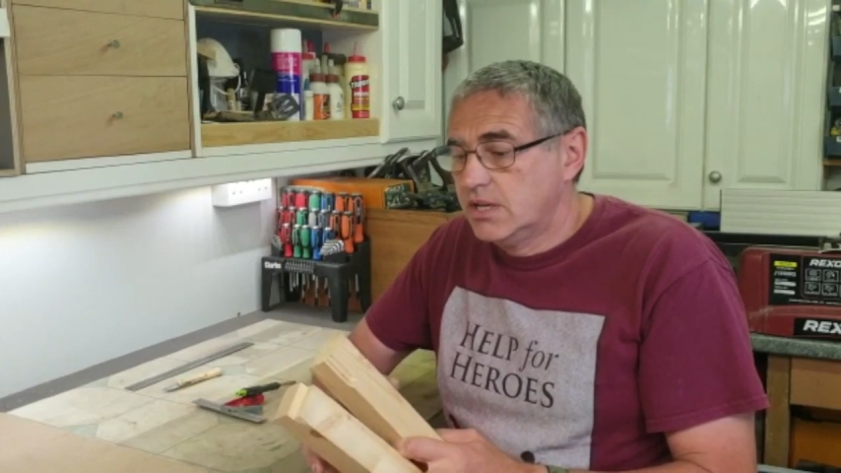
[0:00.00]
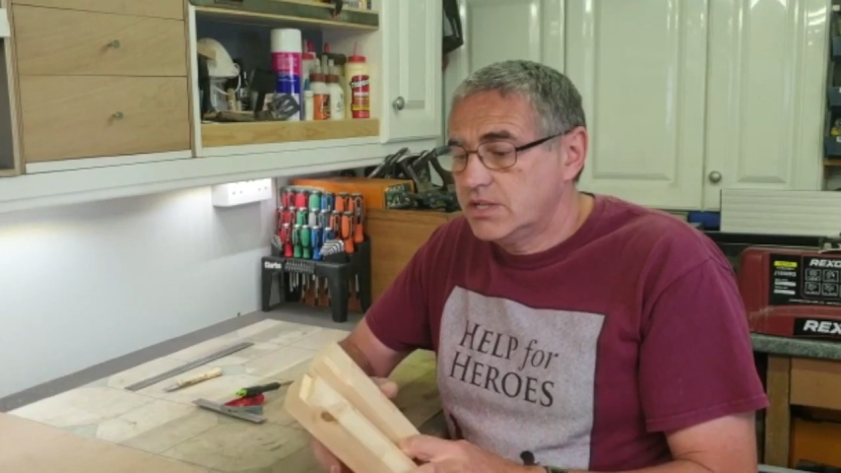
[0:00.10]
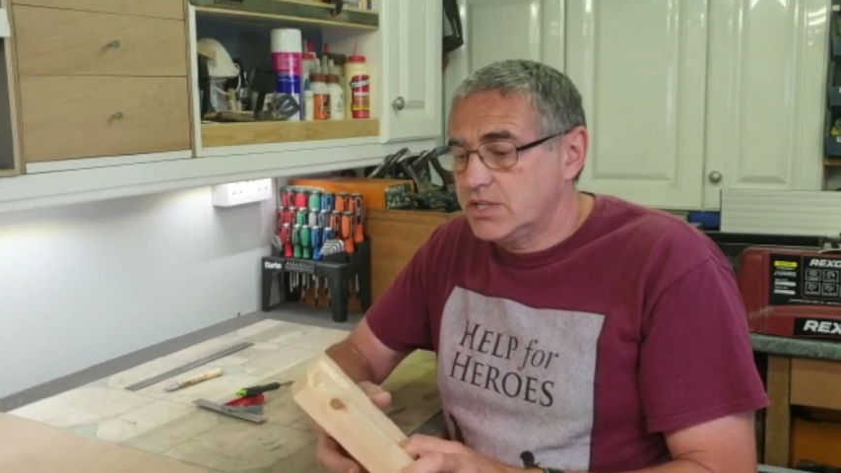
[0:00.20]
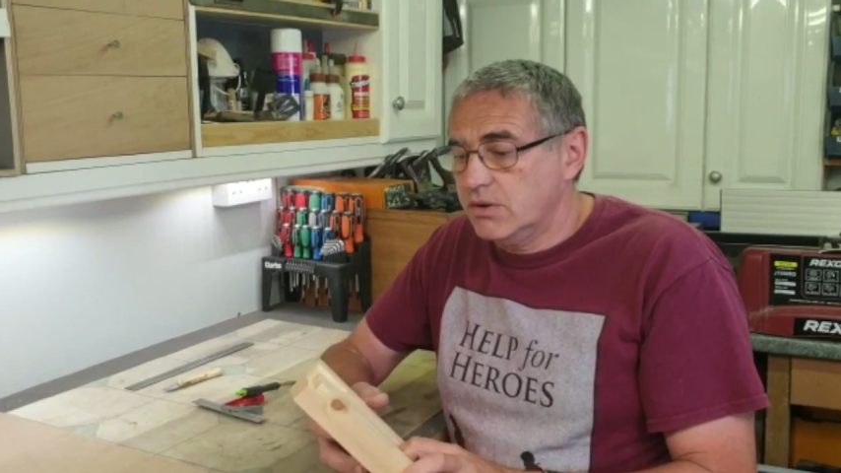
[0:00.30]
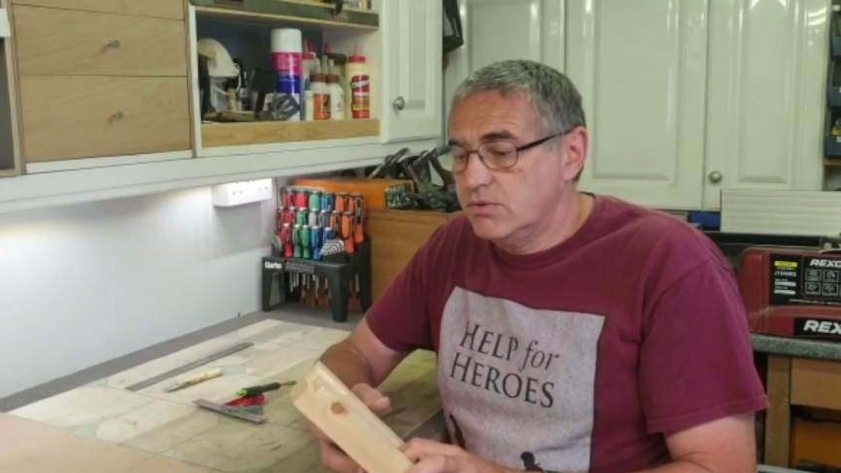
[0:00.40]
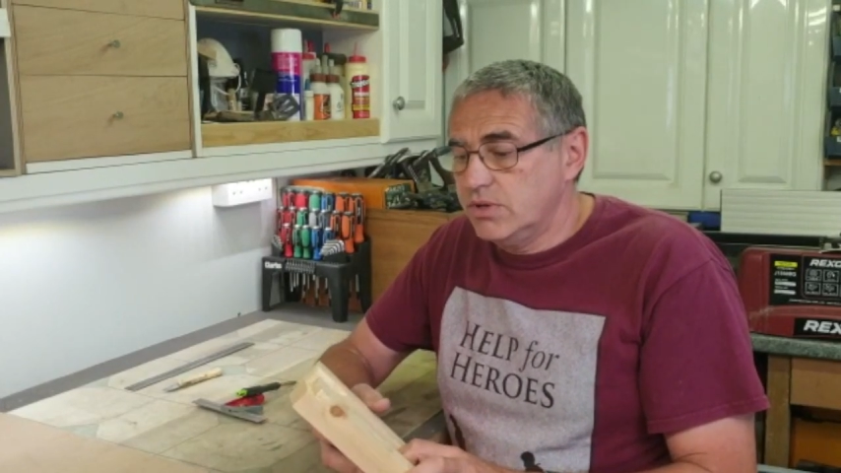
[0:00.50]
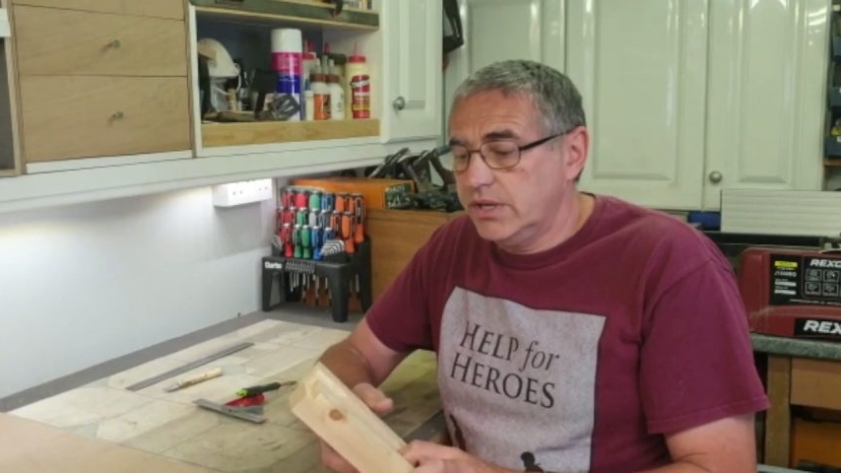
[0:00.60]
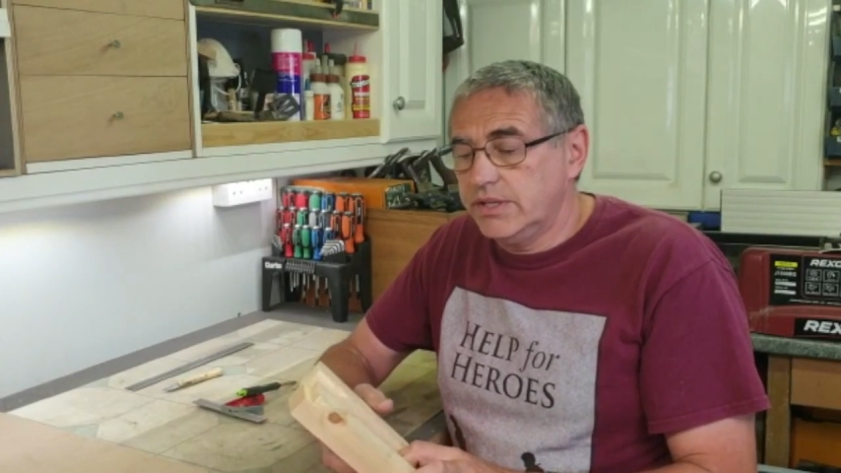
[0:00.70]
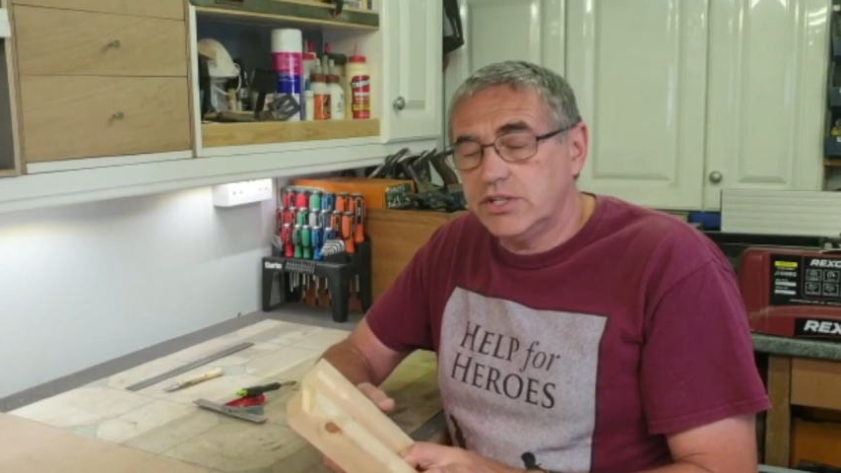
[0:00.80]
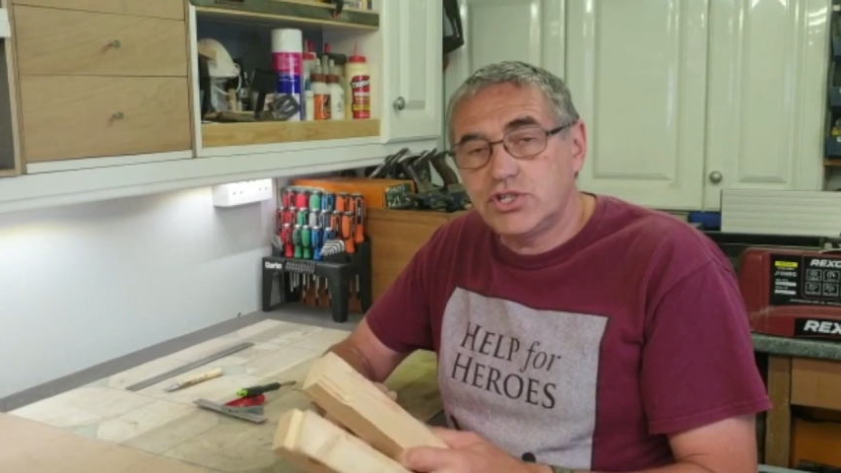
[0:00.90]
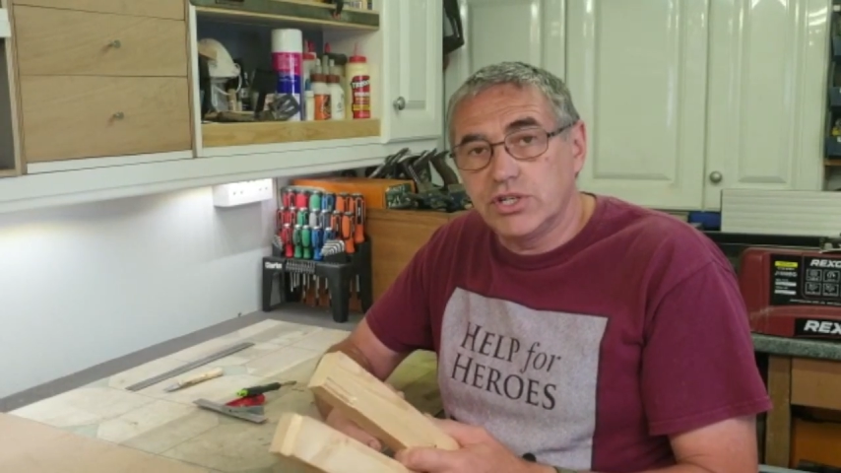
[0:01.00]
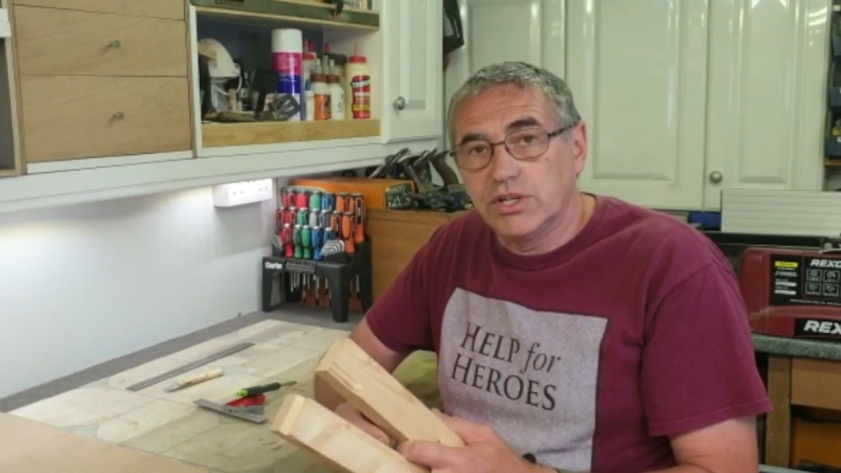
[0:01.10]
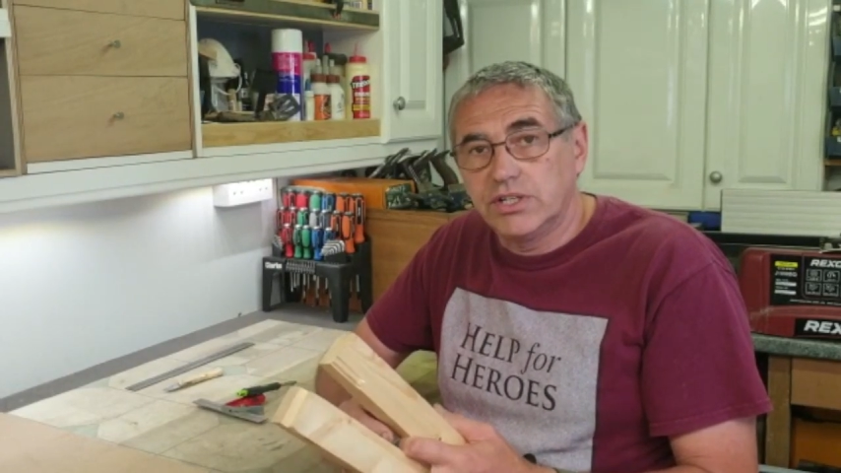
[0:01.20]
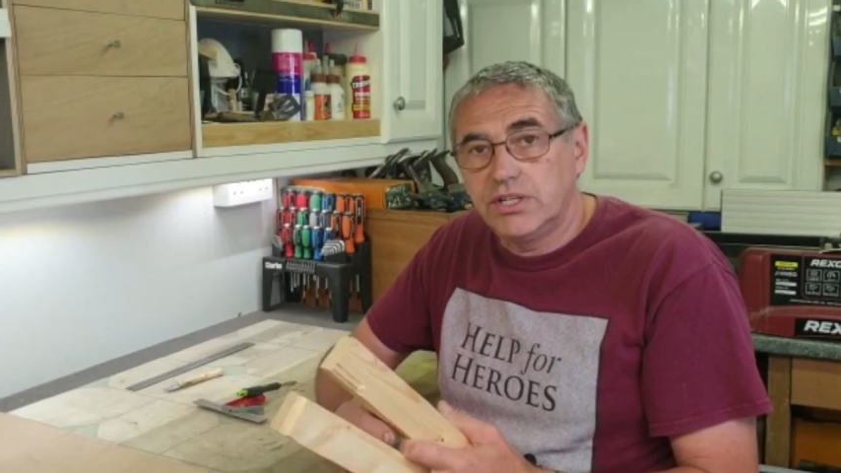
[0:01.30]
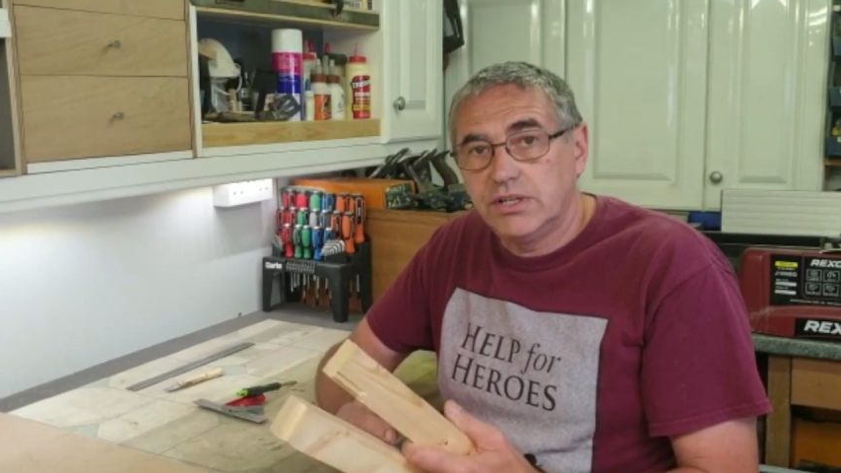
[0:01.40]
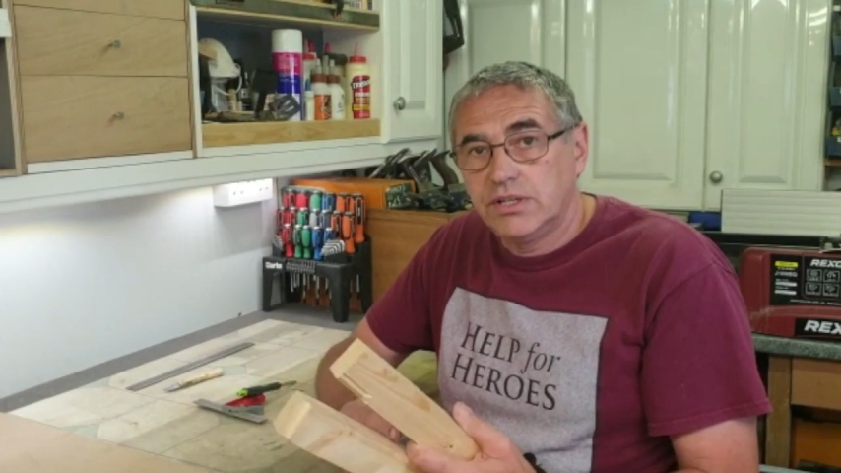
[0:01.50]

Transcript: So initially,